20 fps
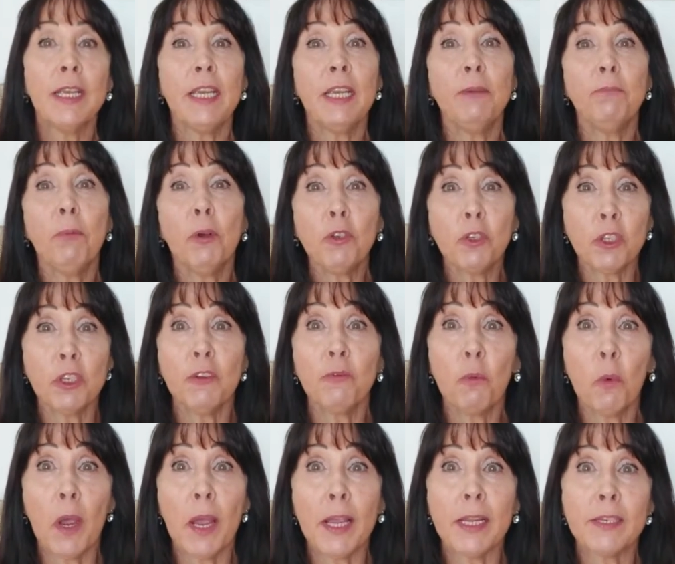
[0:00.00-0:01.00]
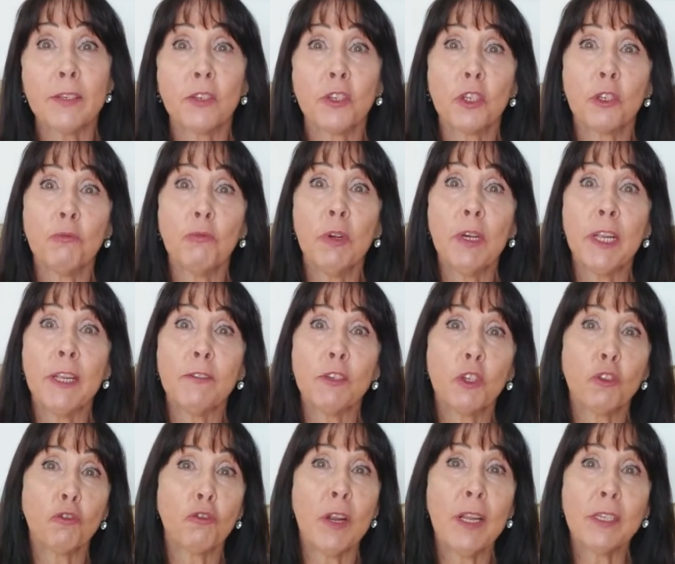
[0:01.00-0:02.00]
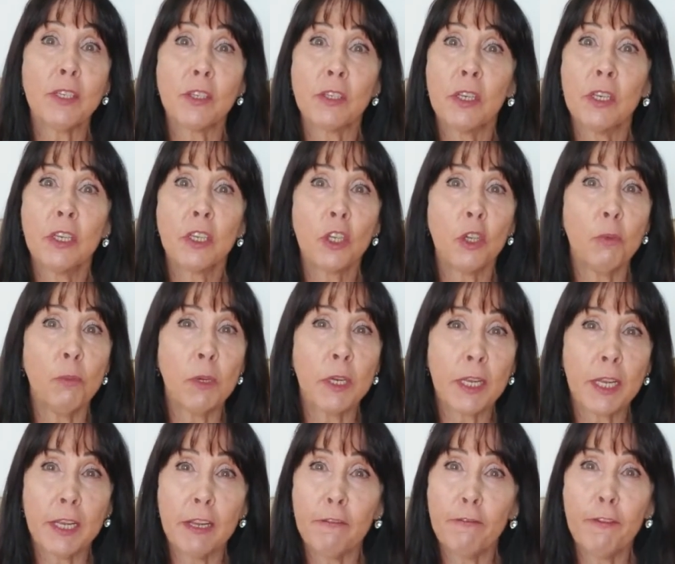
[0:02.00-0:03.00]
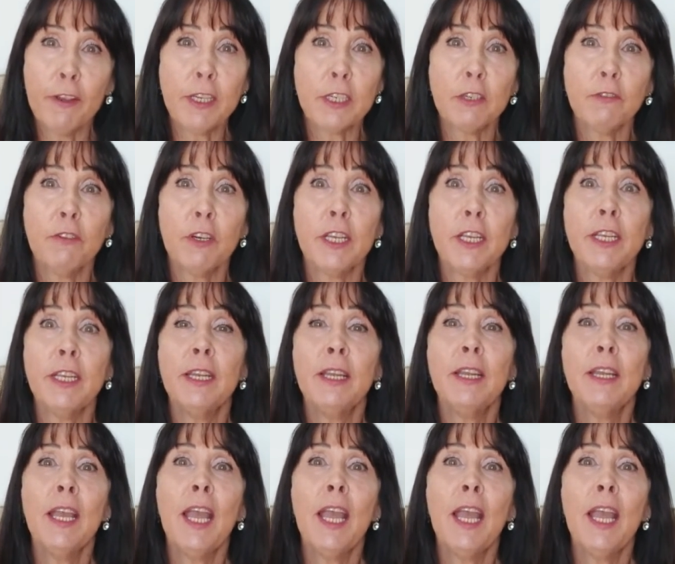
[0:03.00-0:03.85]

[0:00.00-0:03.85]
in positive ways to relieve stress, communicate effectively,